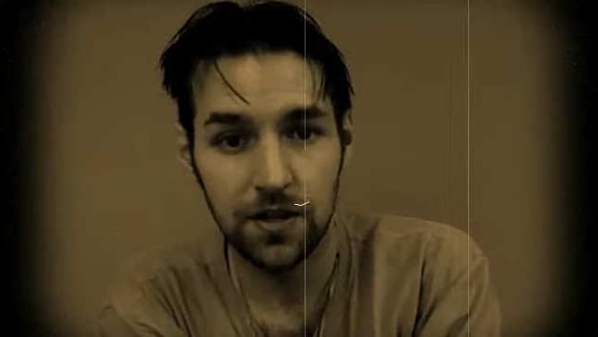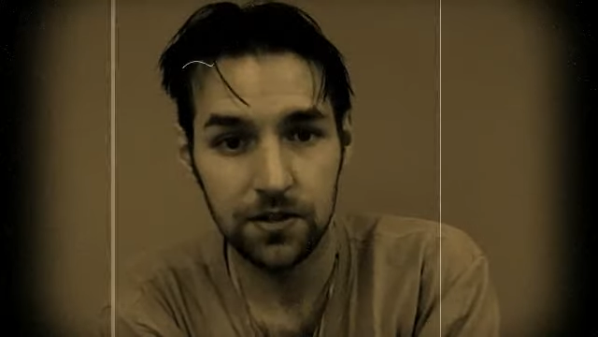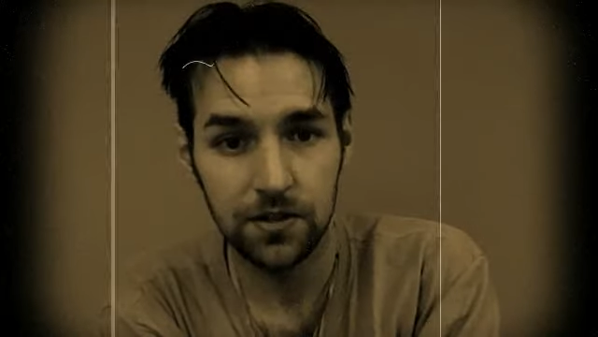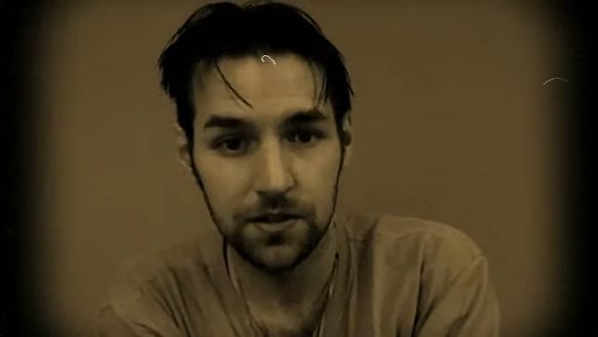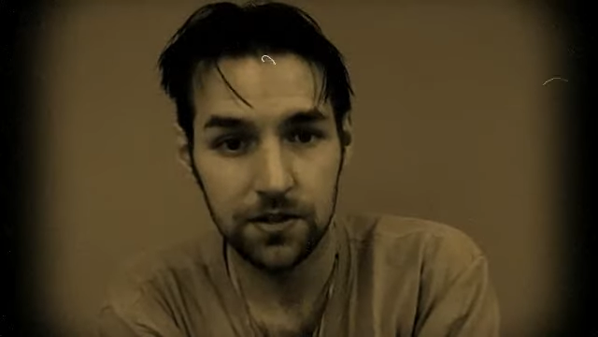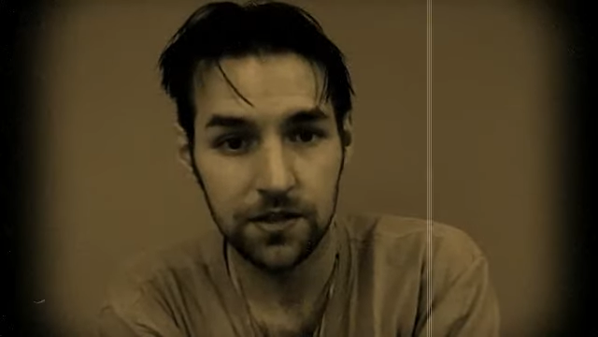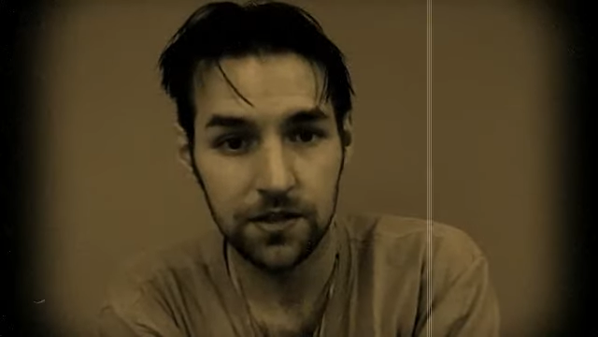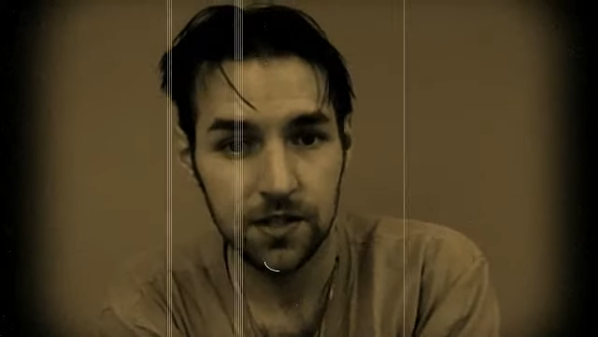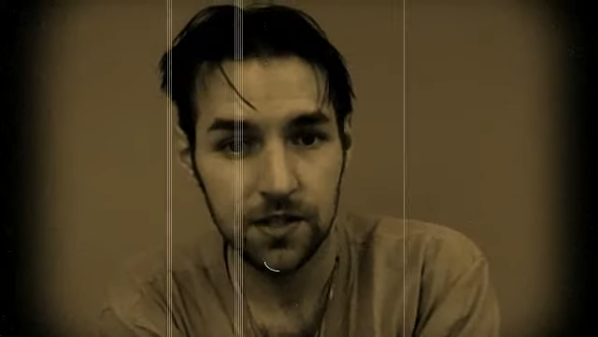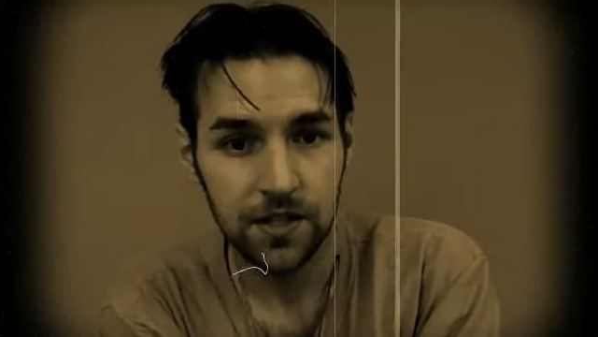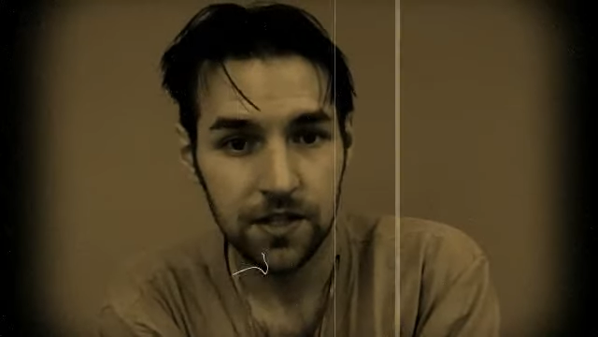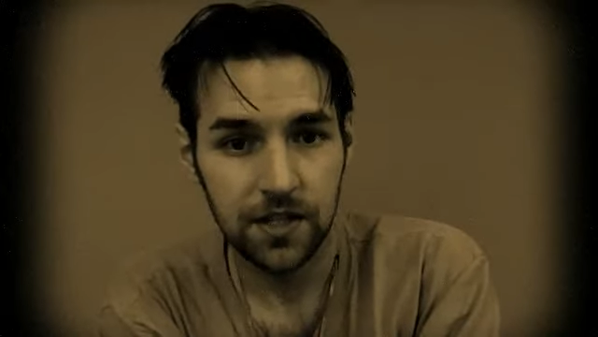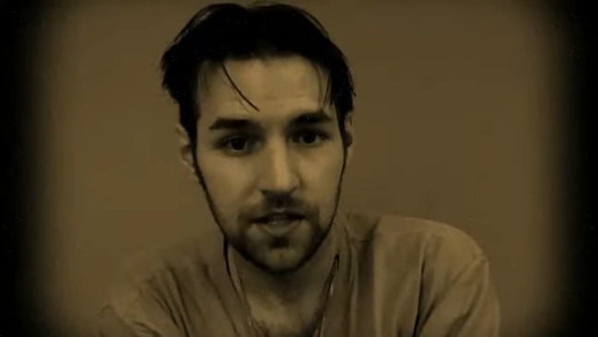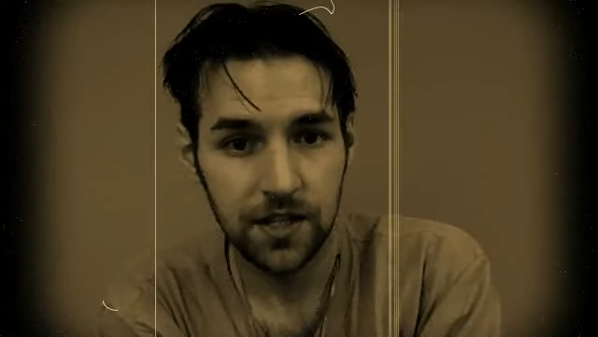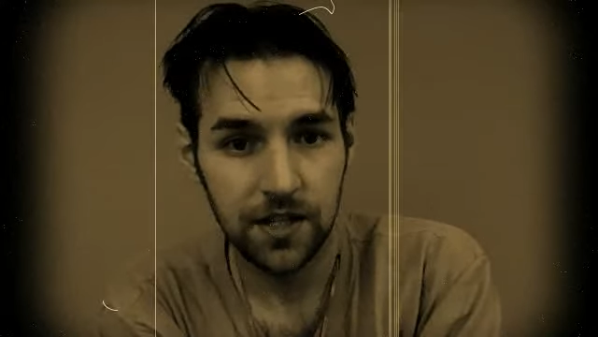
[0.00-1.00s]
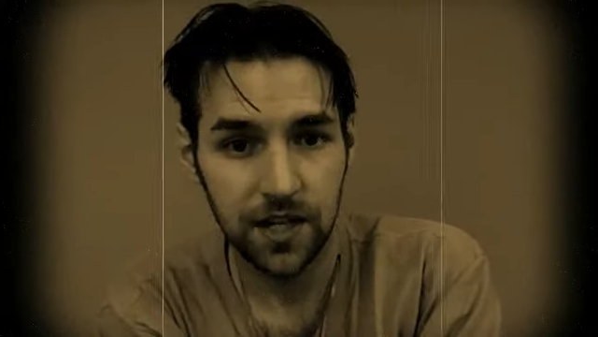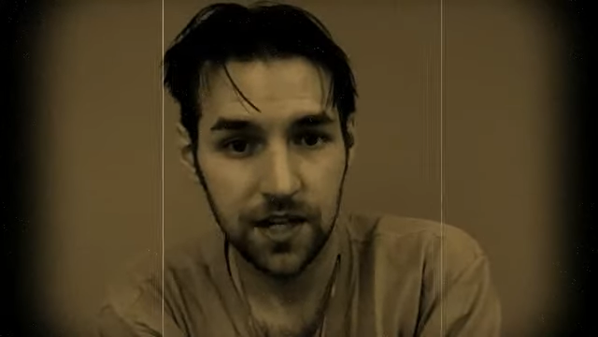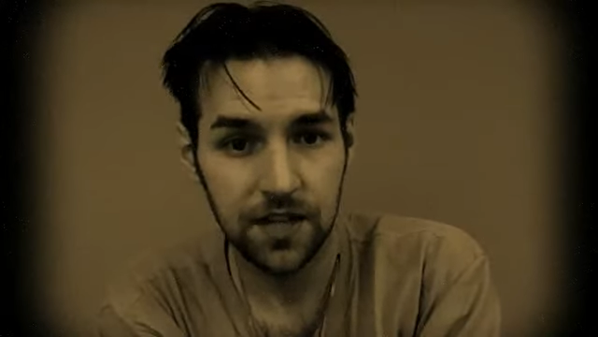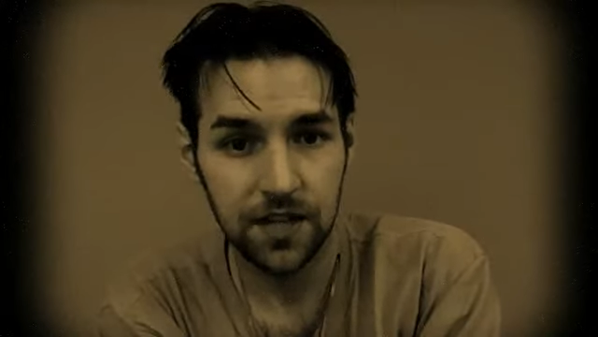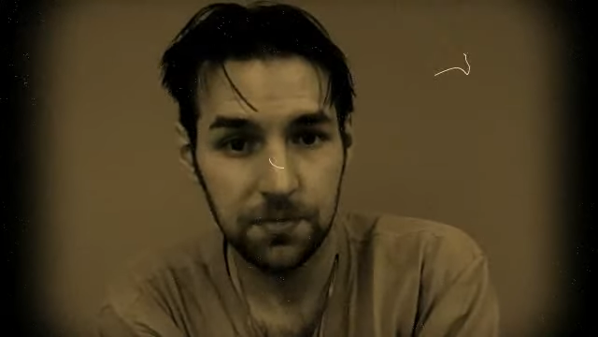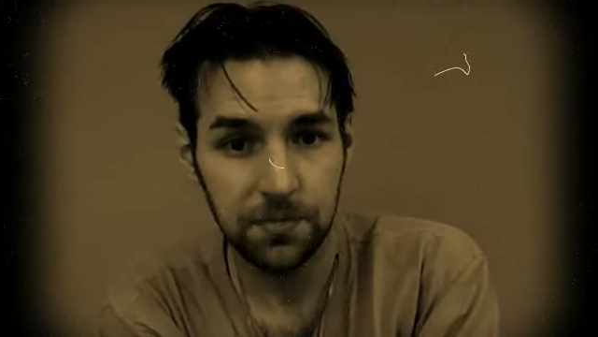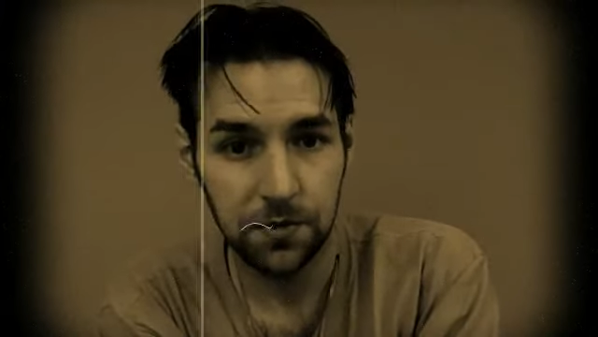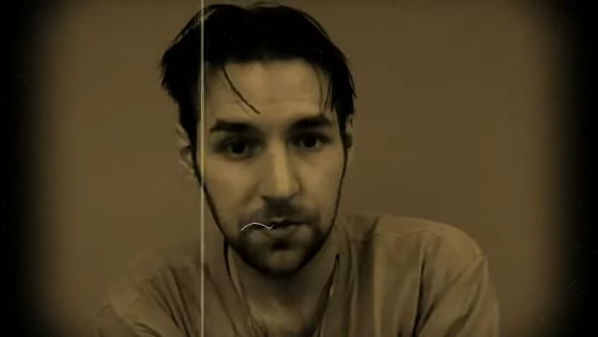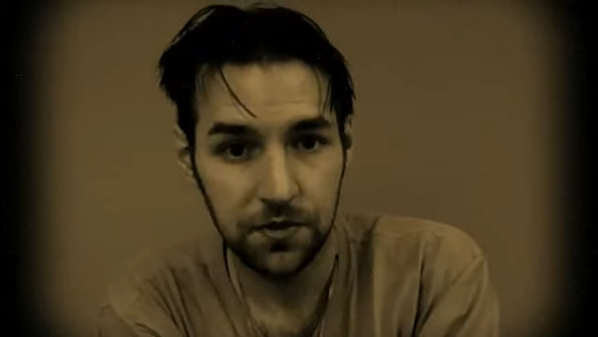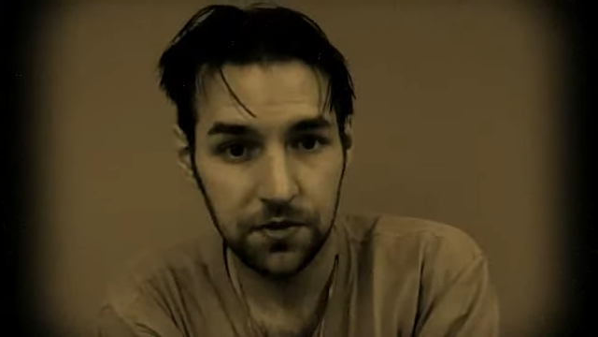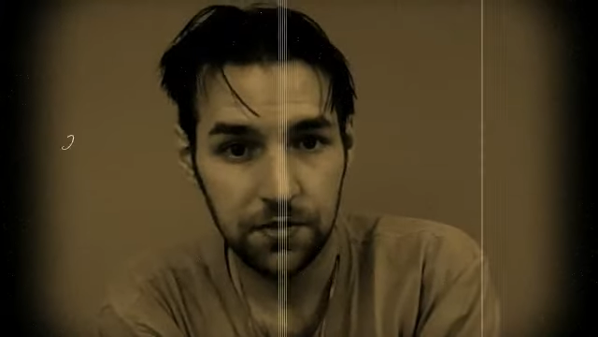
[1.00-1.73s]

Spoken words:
or the Gospels.